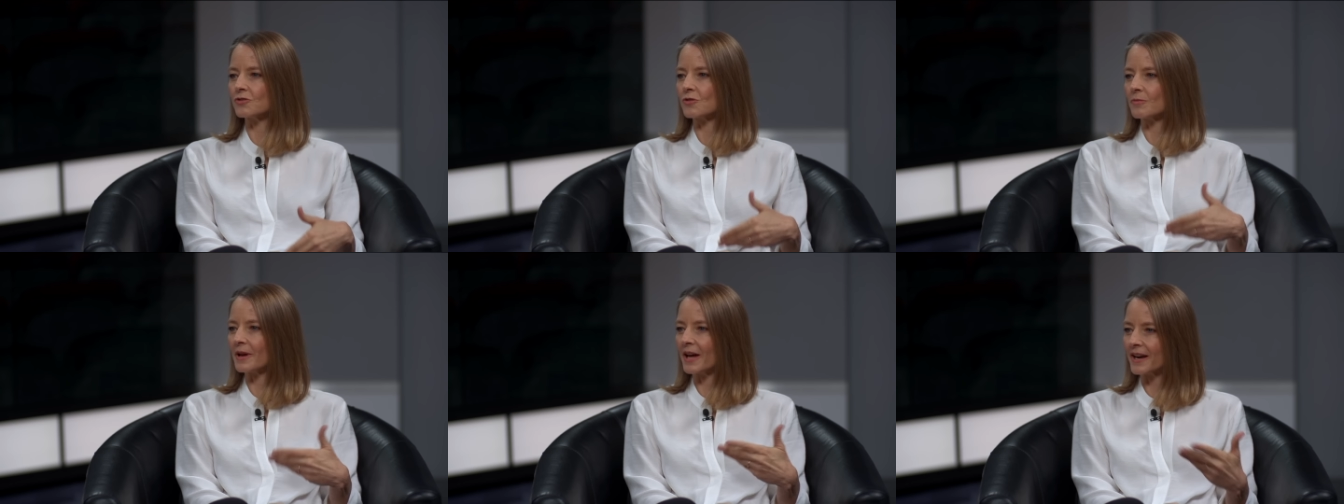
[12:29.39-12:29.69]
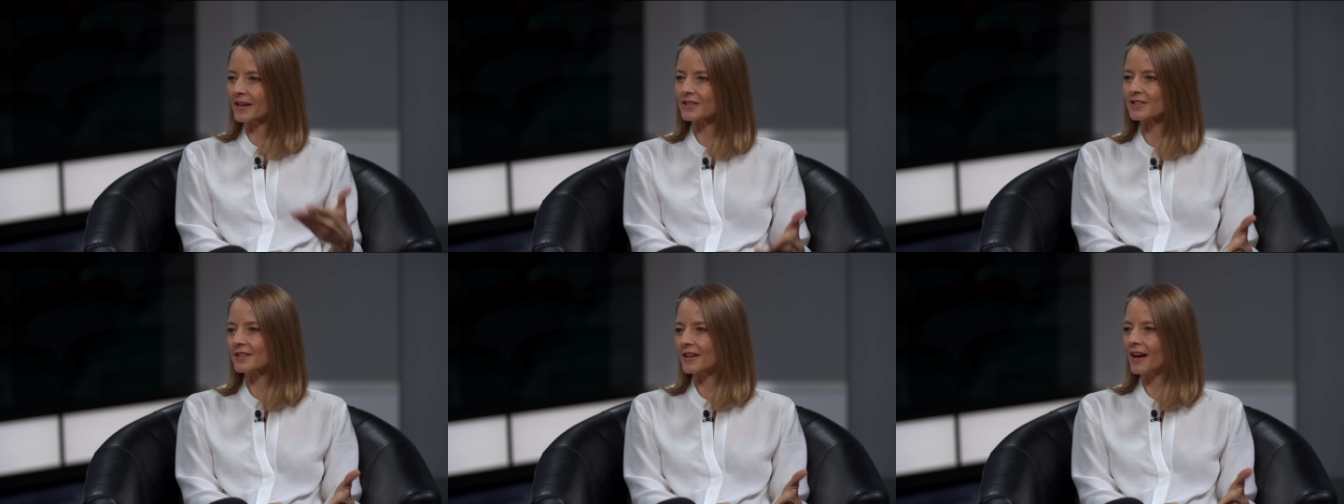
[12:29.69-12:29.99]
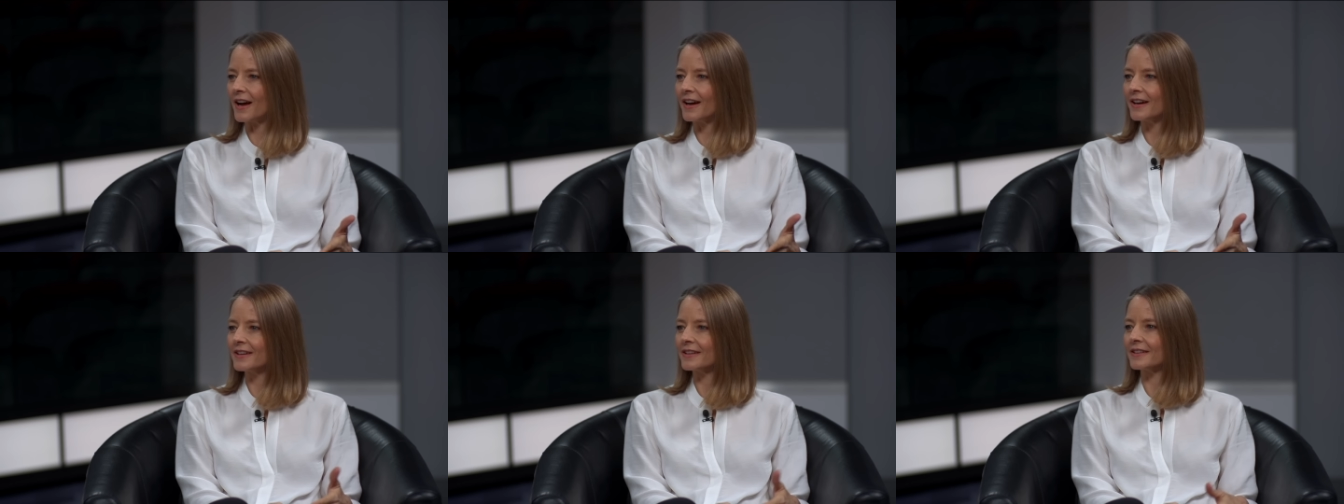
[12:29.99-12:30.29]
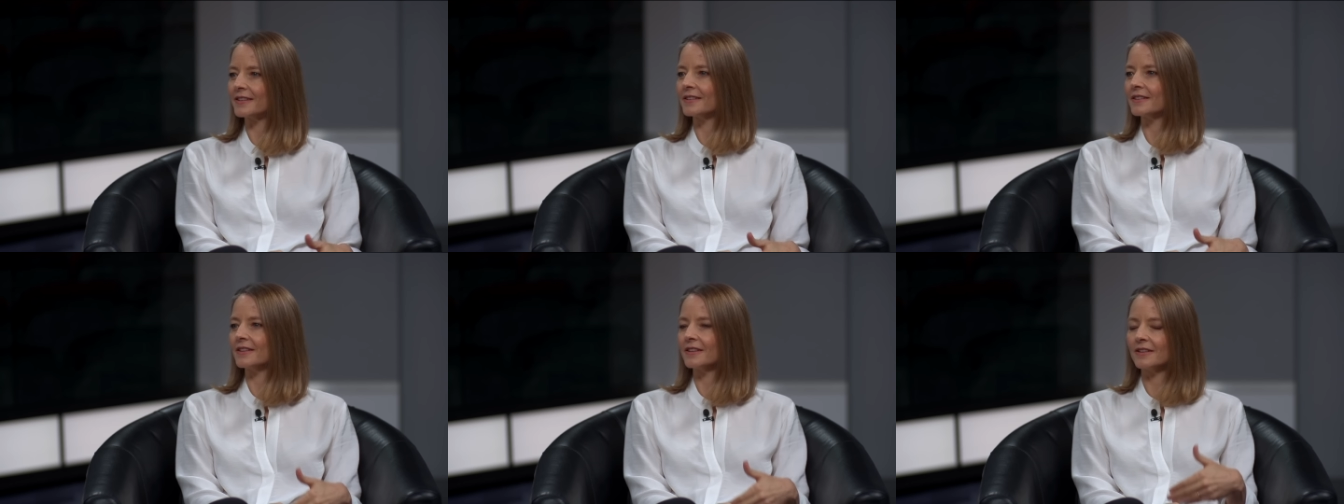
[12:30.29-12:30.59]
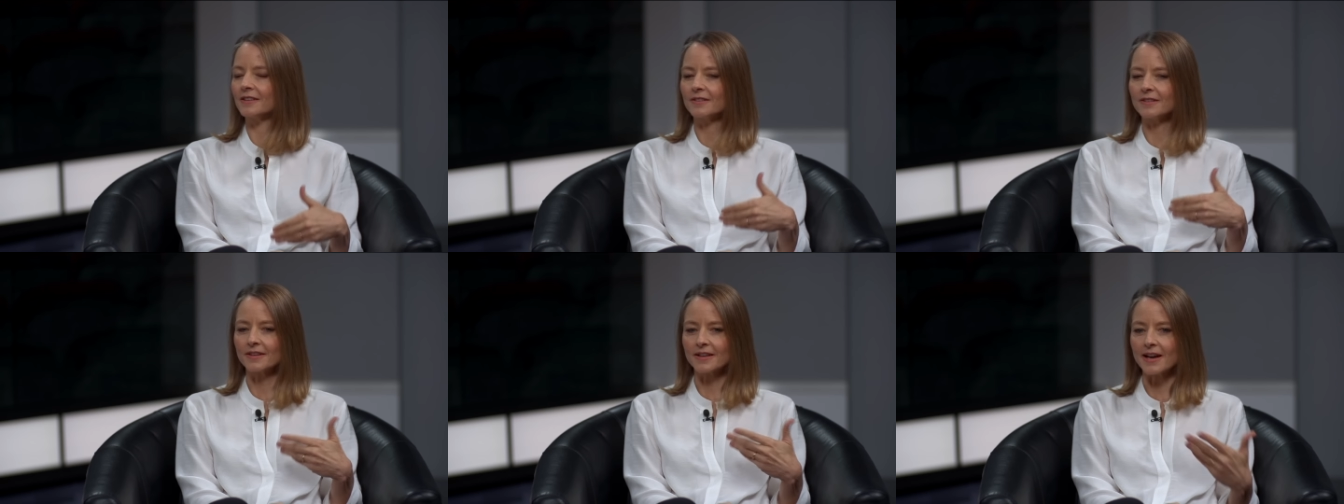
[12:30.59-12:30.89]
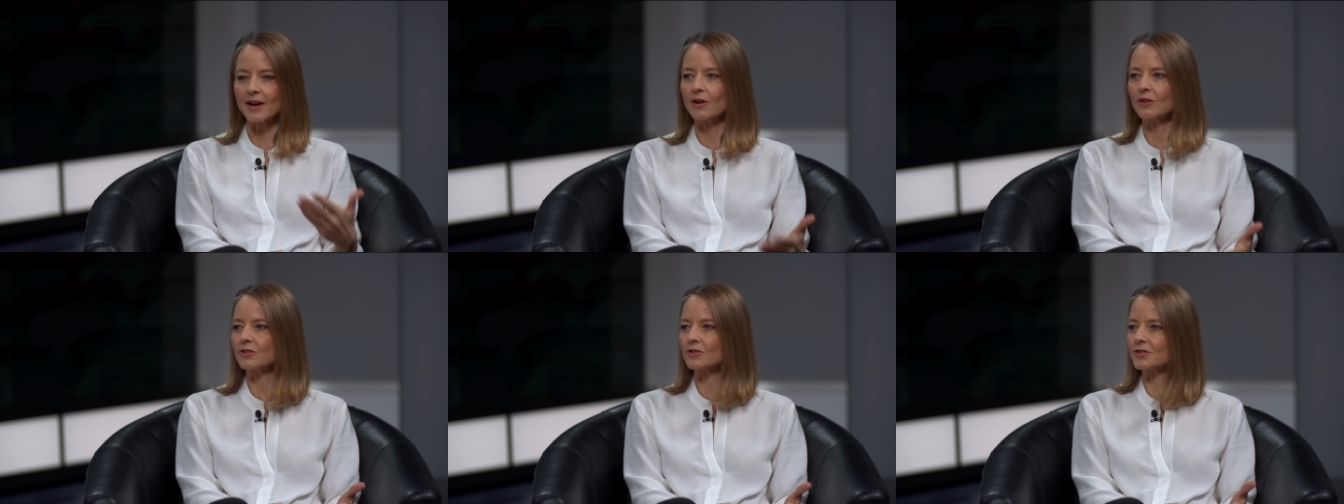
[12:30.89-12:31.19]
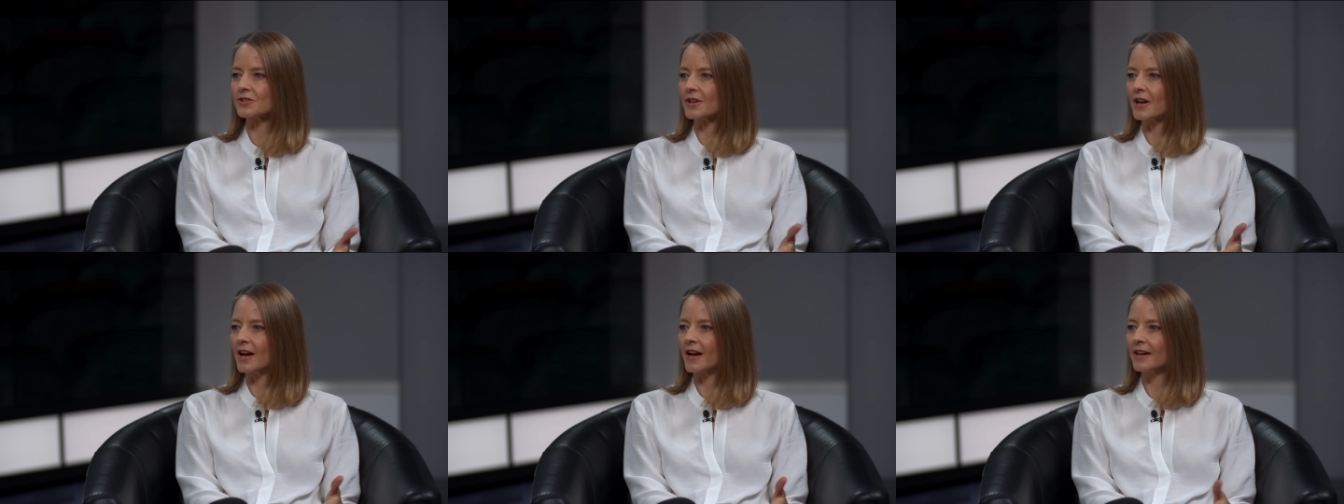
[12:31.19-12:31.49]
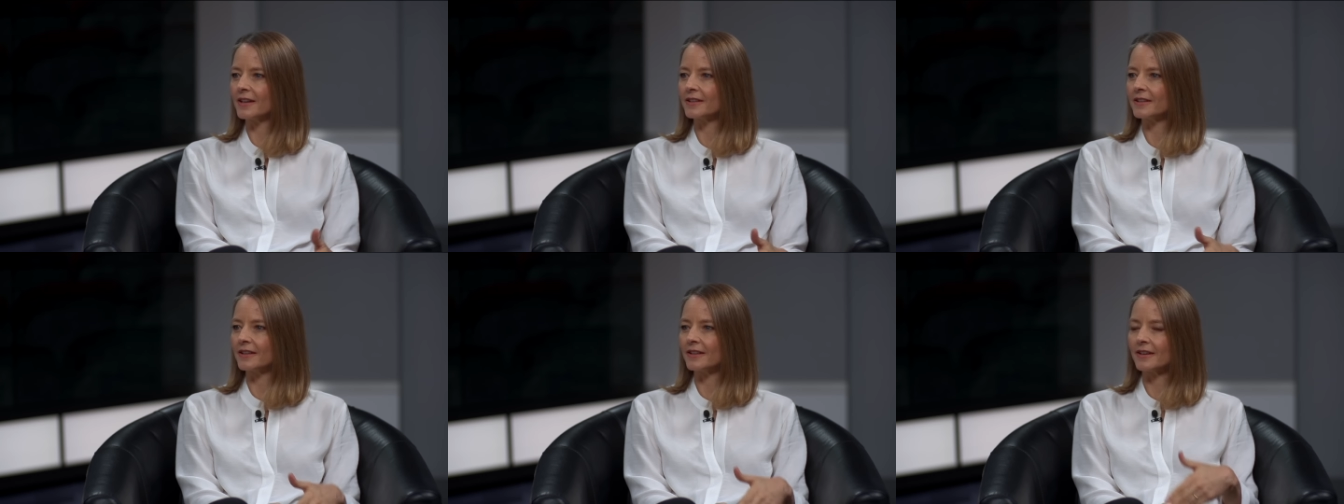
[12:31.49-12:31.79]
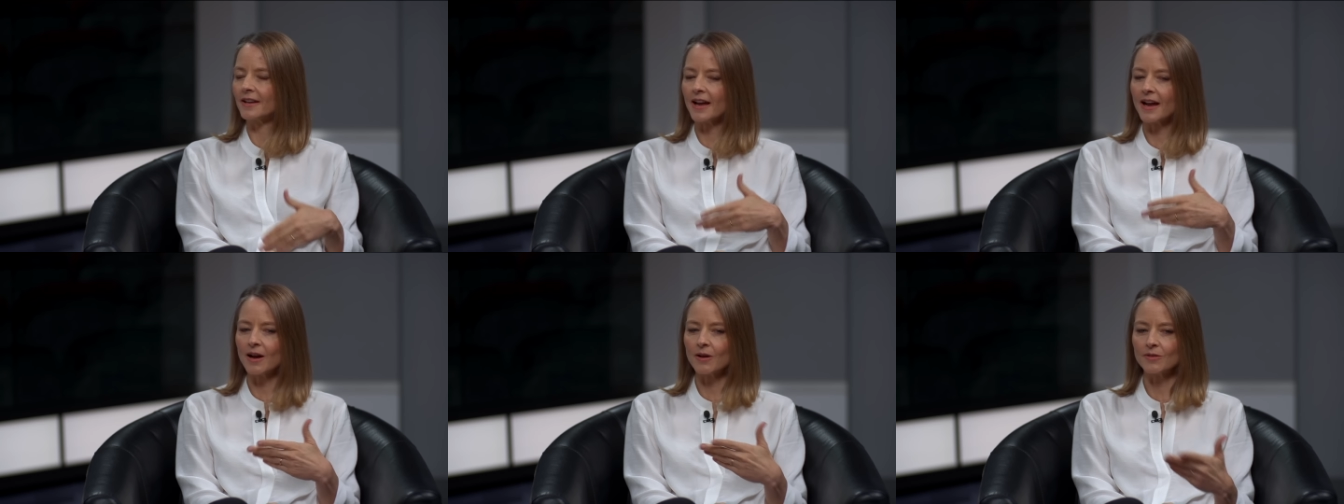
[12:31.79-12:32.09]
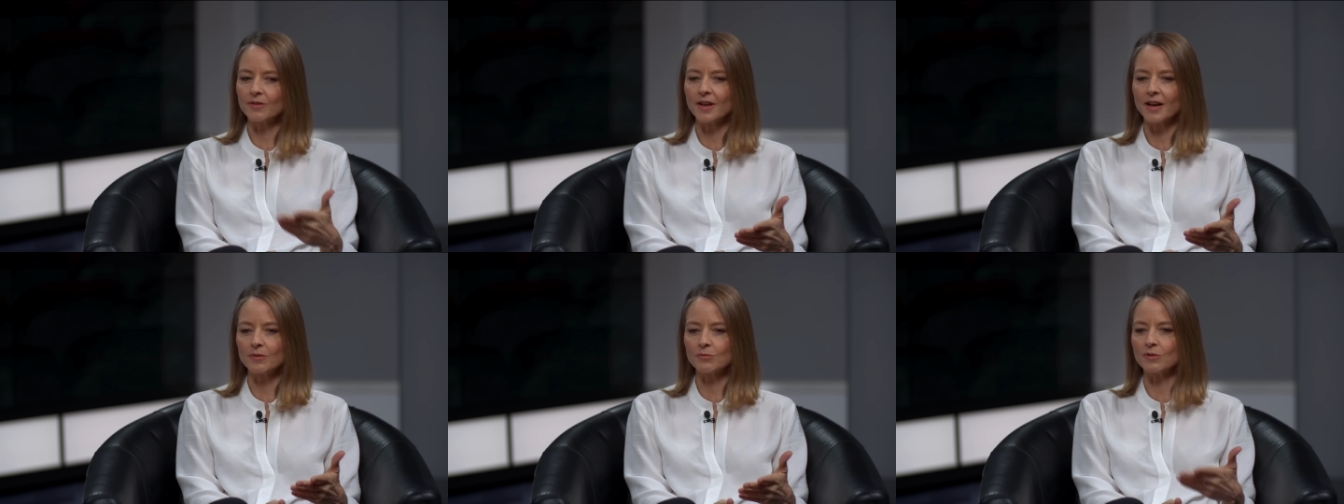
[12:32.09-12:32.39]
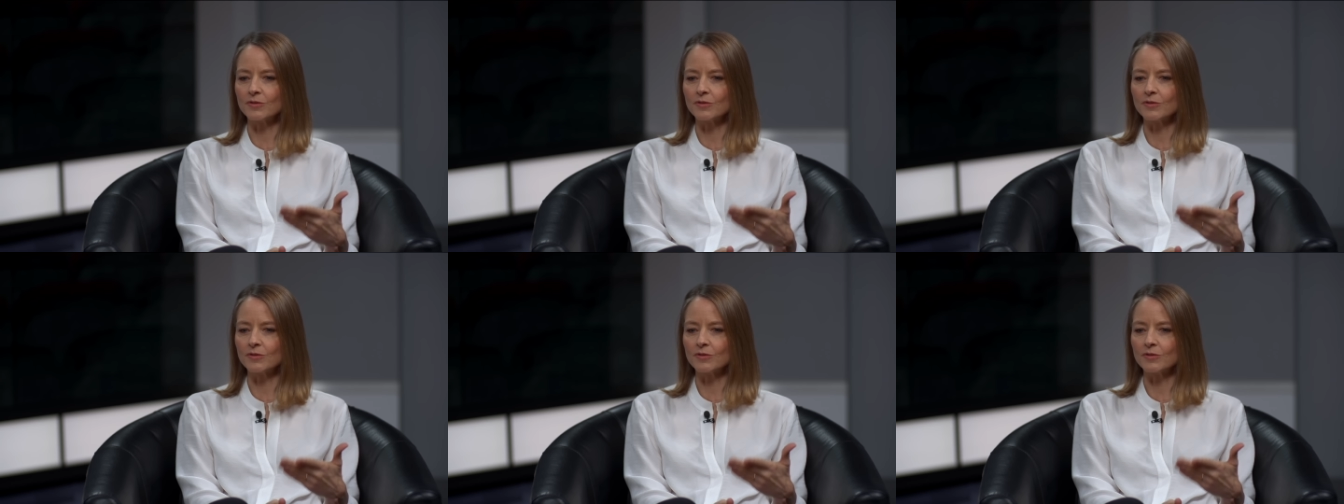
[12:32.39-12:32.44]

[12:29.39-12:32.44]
dramatic side and in the character side and how that